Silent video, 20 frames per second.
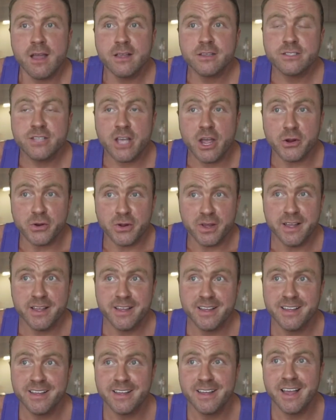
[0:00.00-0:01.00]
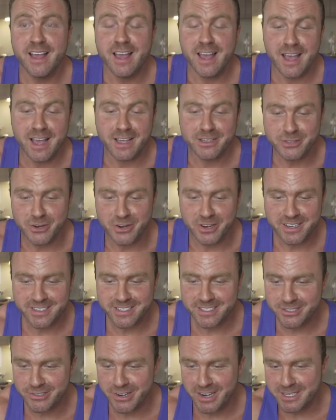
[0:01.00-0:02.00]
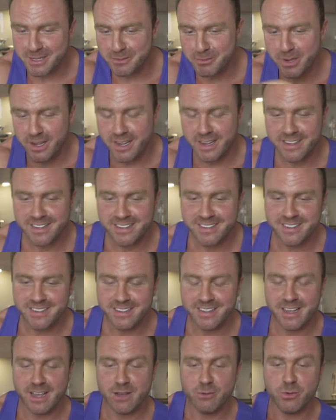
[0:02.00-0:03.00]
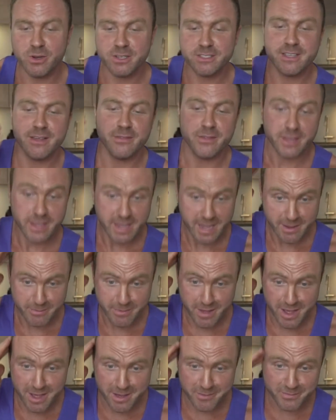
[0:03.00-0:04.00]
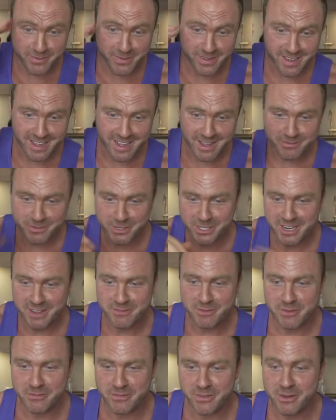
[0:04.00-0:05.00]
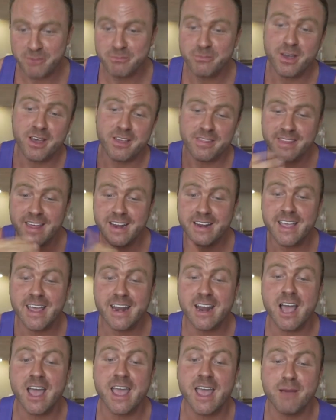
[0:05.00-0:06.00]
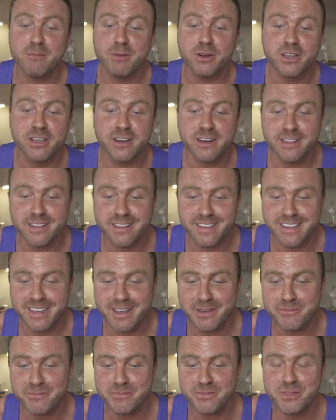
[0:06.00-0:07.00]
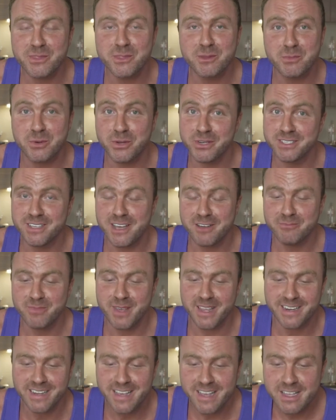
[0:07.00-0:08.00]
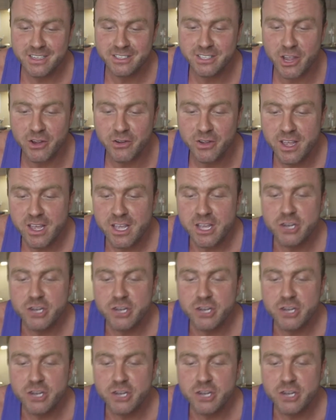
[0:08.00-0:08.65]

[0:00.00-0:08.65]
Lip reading: Sorry, I got distracted by a WhatsApp that came up. Shouldn't have my phone, but then again, I am looking at the points that I've made. So